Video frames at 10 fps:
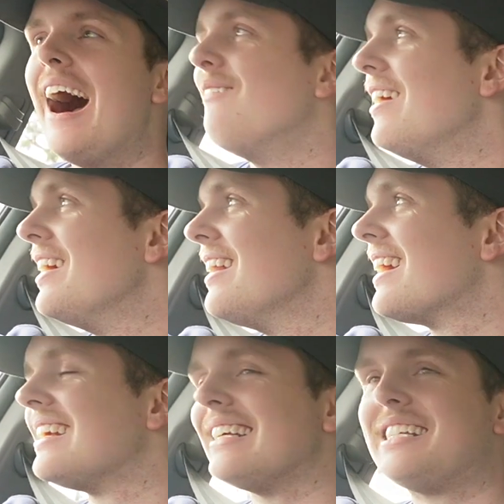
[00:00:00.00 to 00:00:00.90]
We're
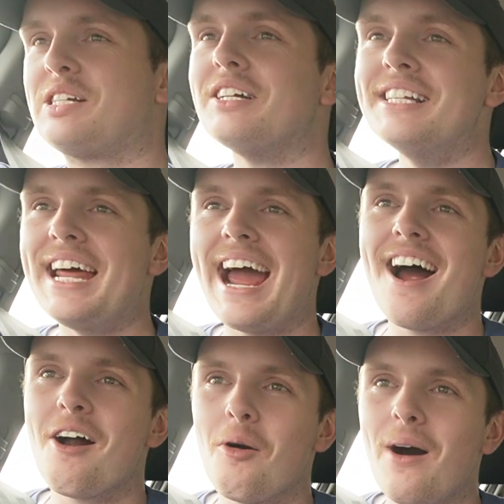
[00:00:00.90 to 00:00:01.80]
like still an
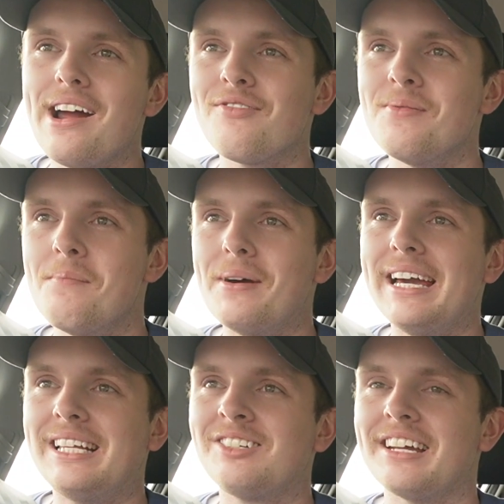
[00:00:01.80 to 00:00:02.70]
hour away from the
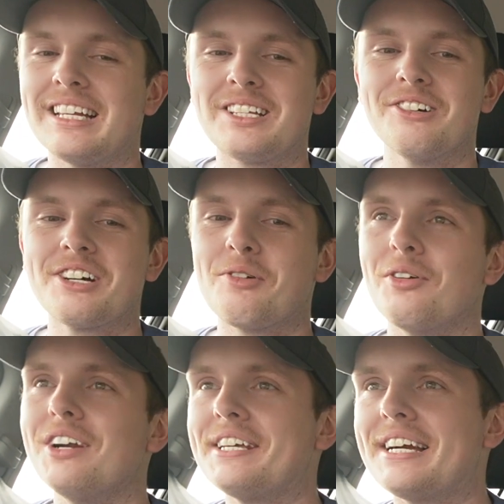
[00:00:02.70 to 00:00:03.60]
beach, and it's looking
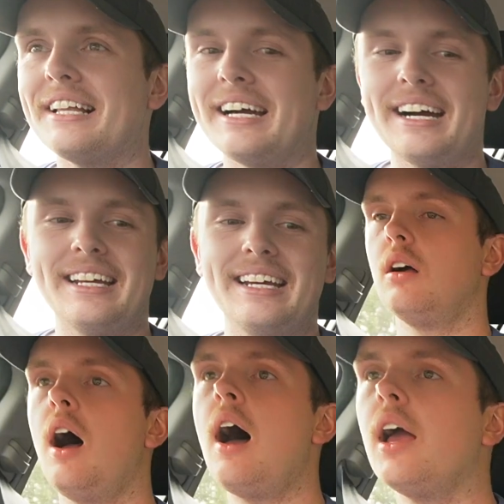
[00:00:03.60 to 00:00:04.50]
really cloudy.
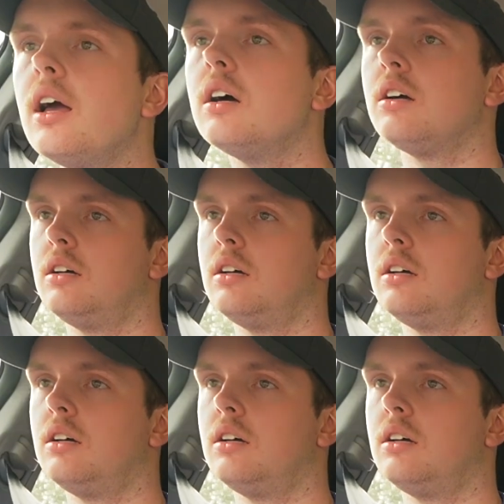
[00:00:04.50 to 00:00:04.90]
Hey.